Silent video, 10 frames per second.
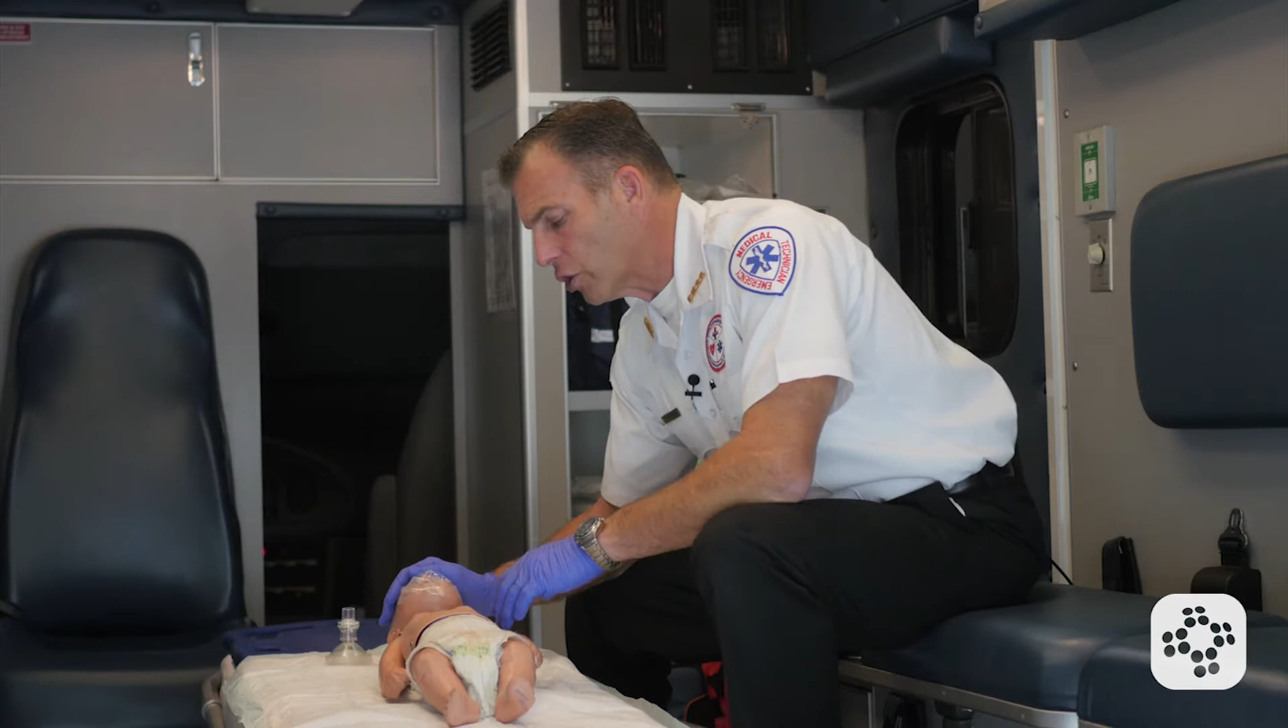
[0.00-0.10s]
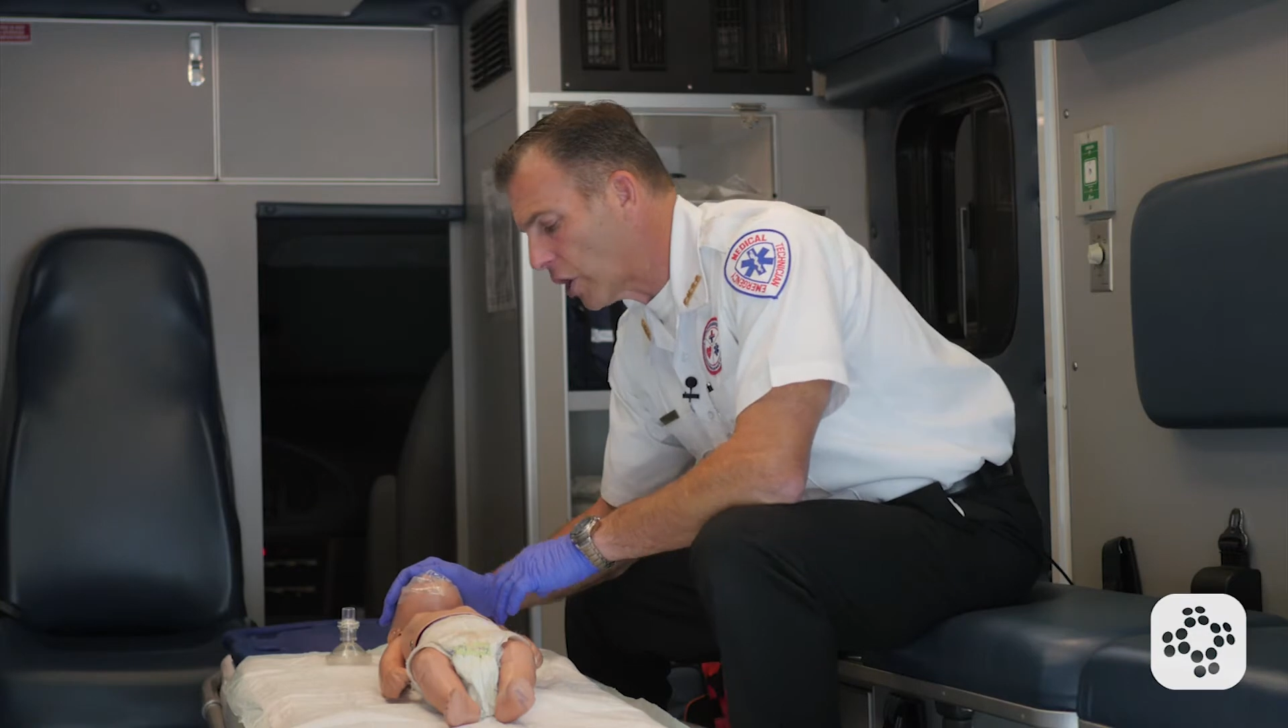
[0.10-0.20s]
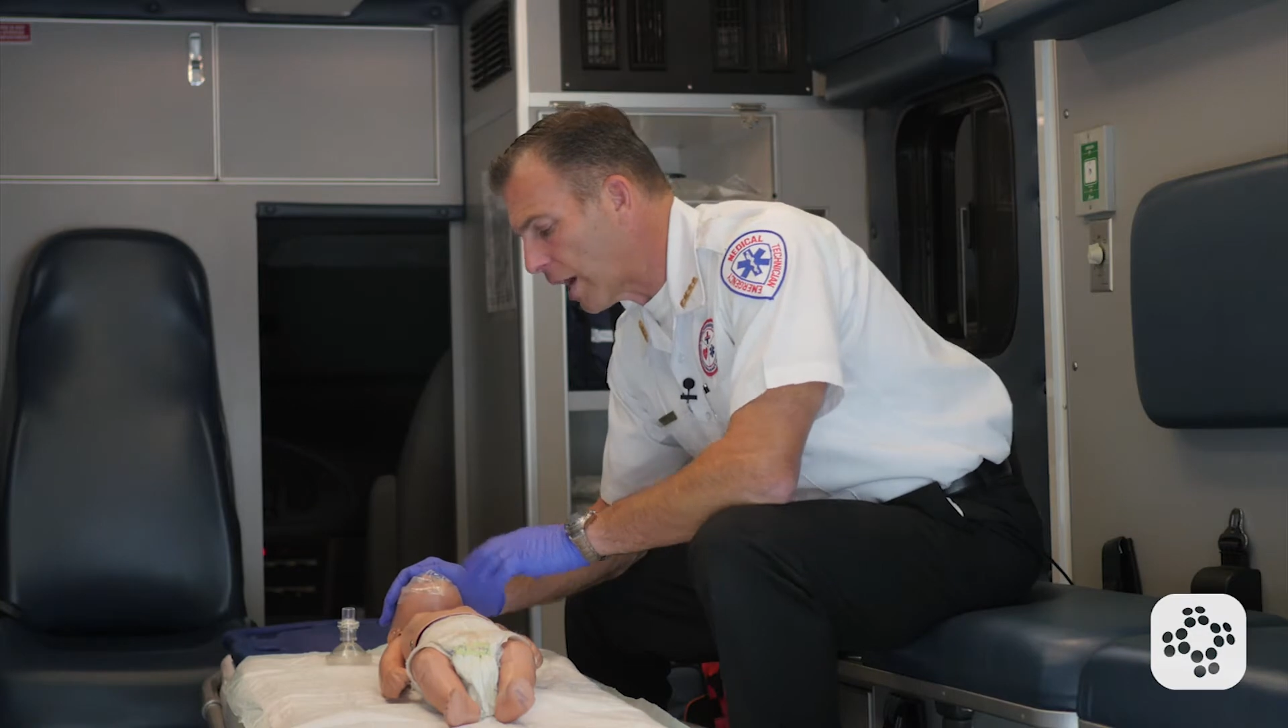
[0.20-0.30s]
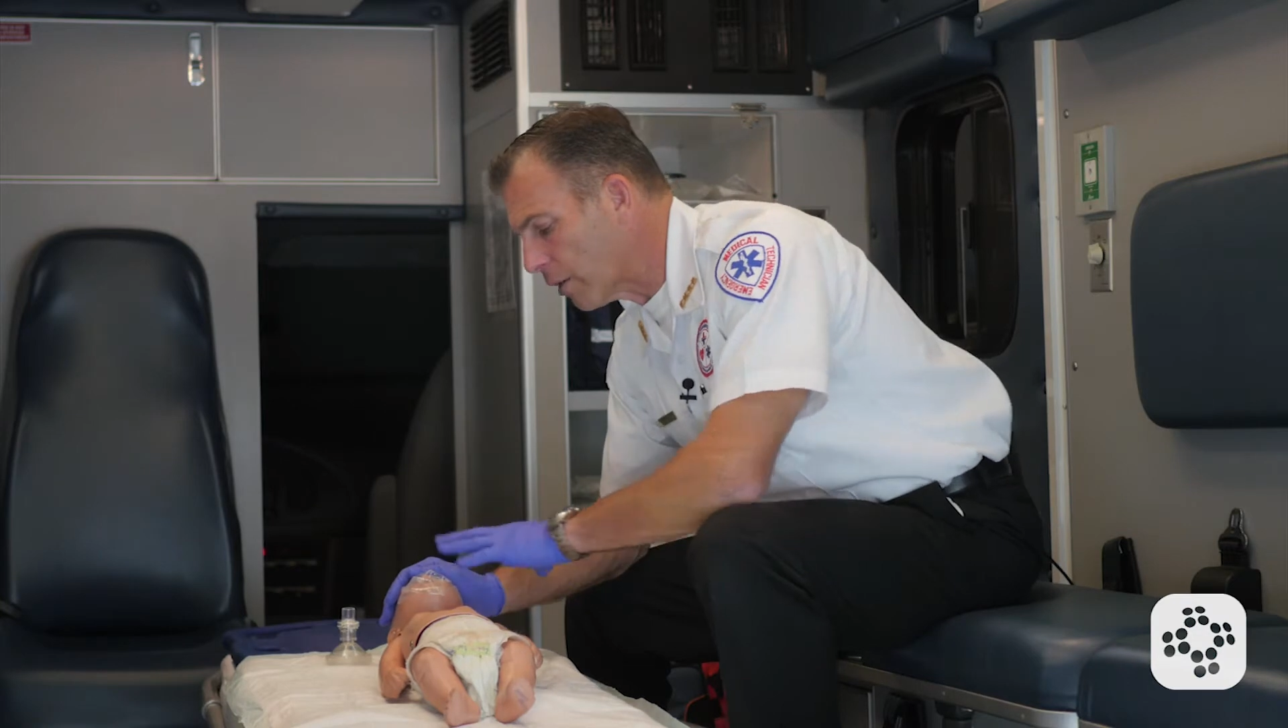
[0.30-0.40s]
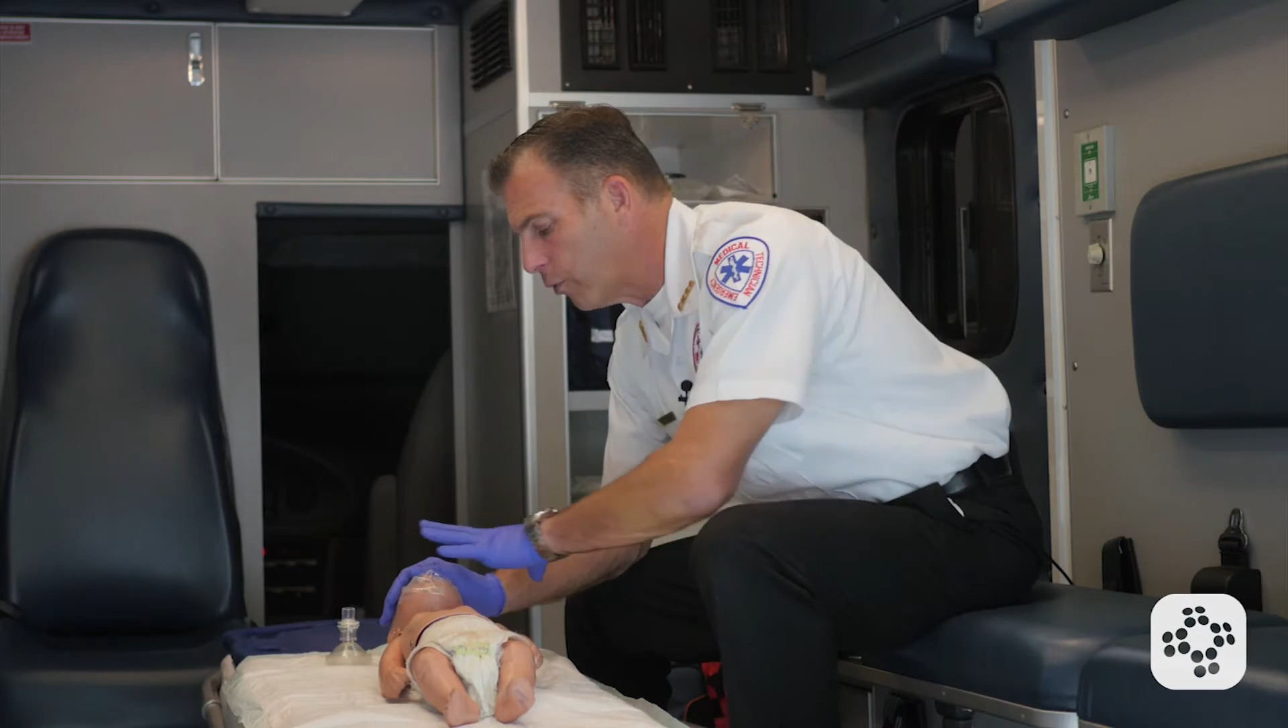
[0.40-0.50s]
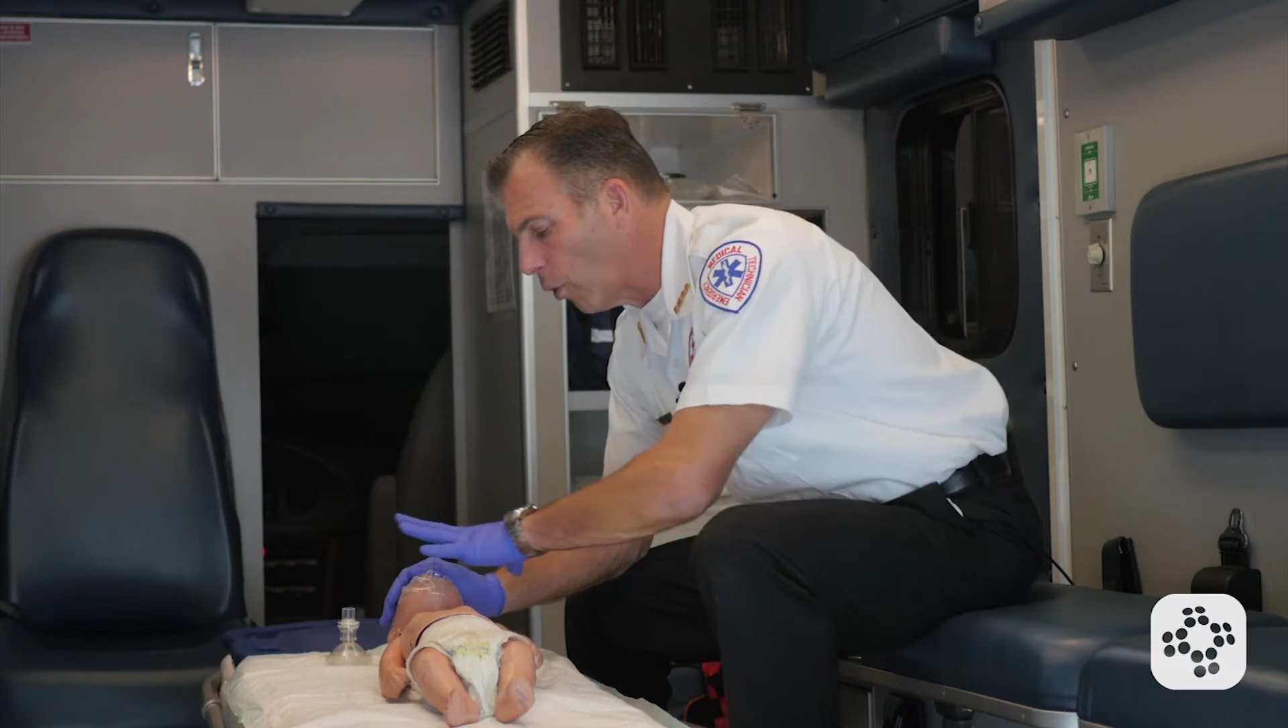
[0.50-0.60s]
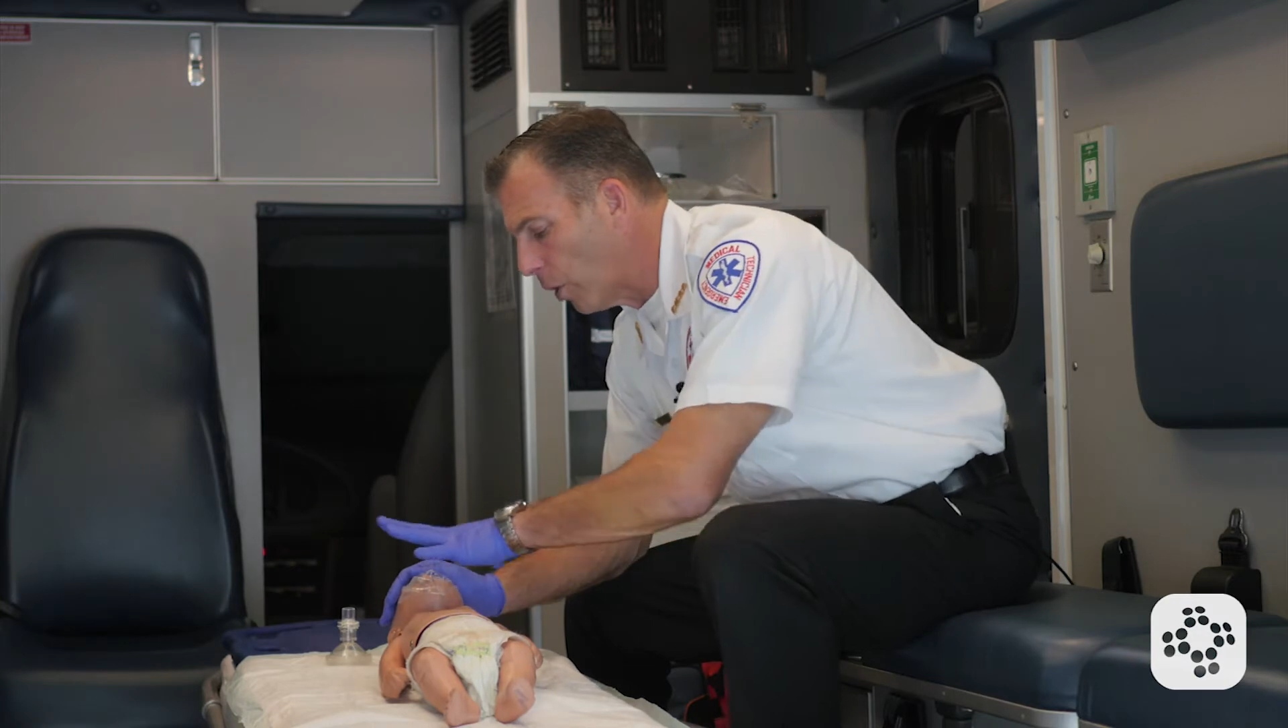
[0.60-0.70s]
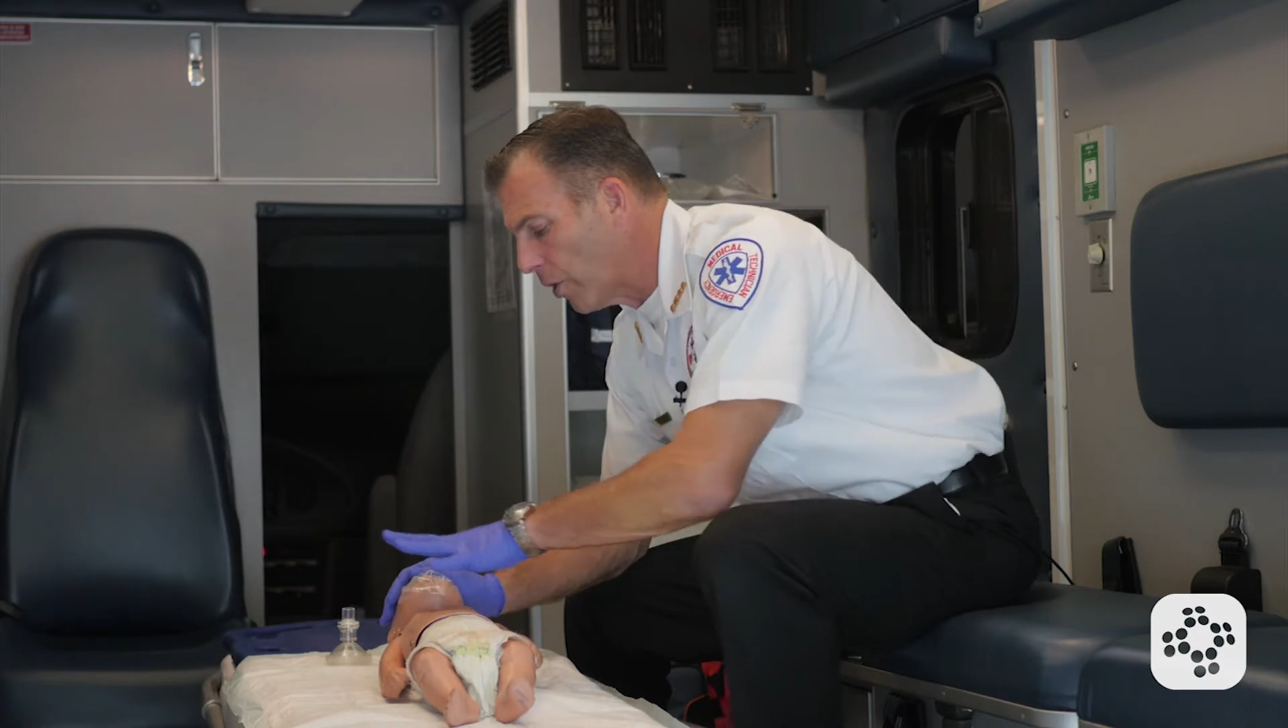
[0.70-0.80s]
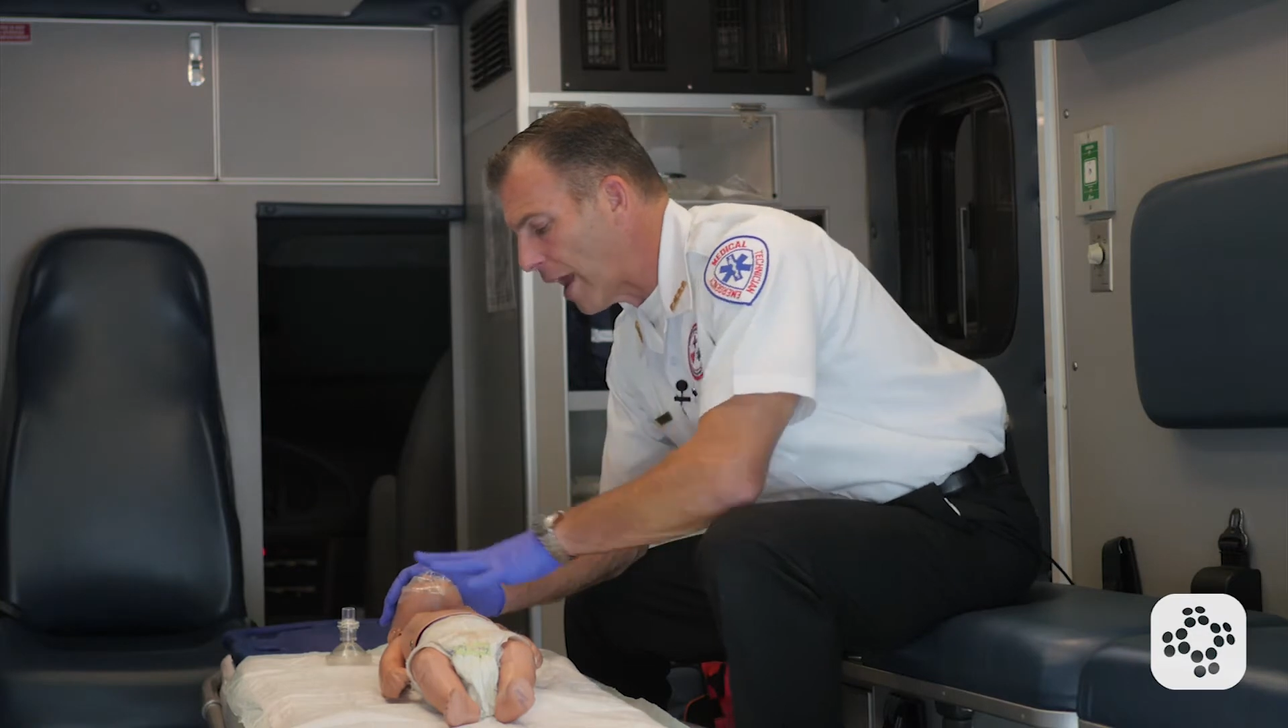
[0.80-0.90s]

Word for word: check for